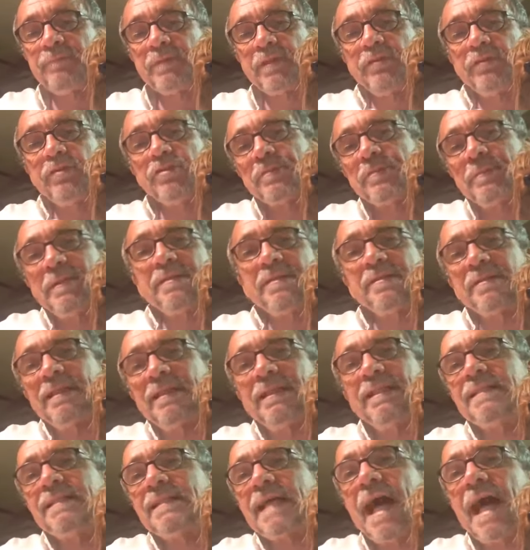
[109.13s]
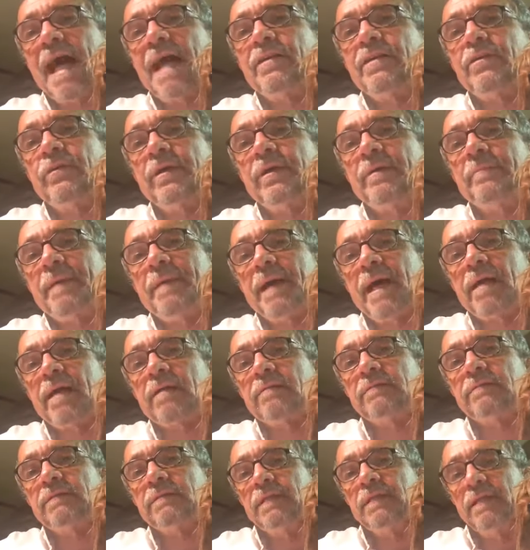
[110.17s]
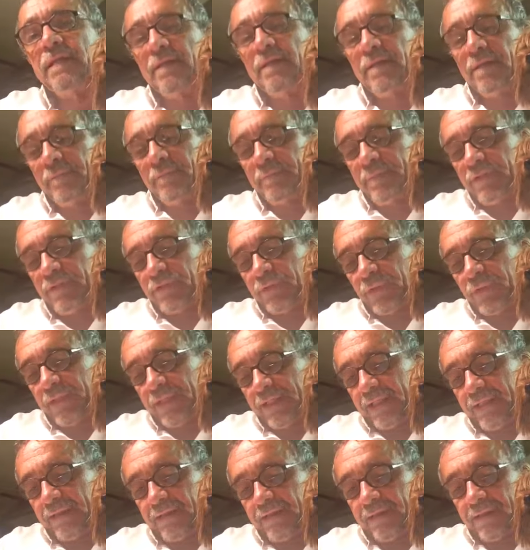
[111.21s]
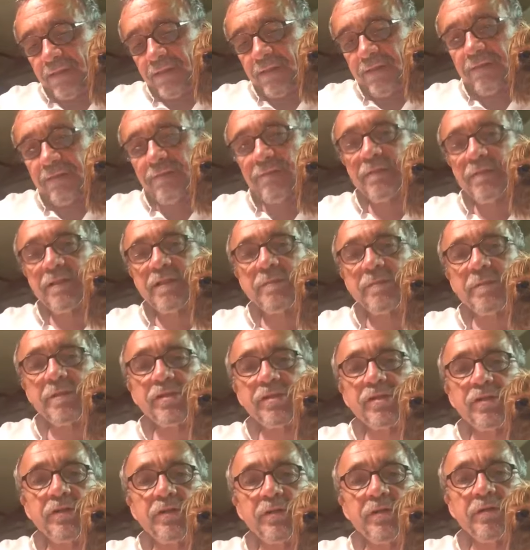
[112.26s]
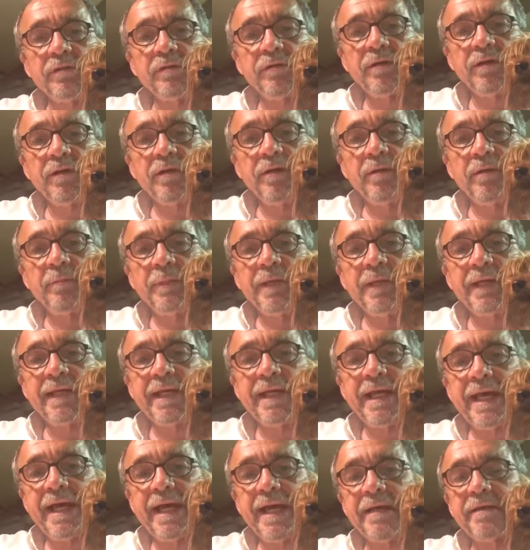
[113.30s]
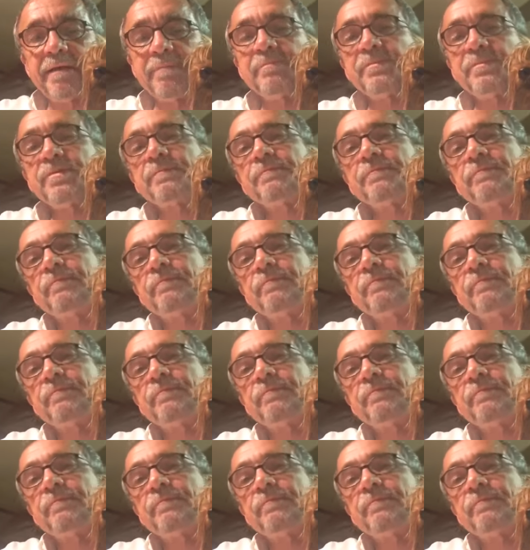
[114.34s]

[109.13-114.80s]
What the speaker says: There's been this ongoing battle between Commissioner Peggy Adams,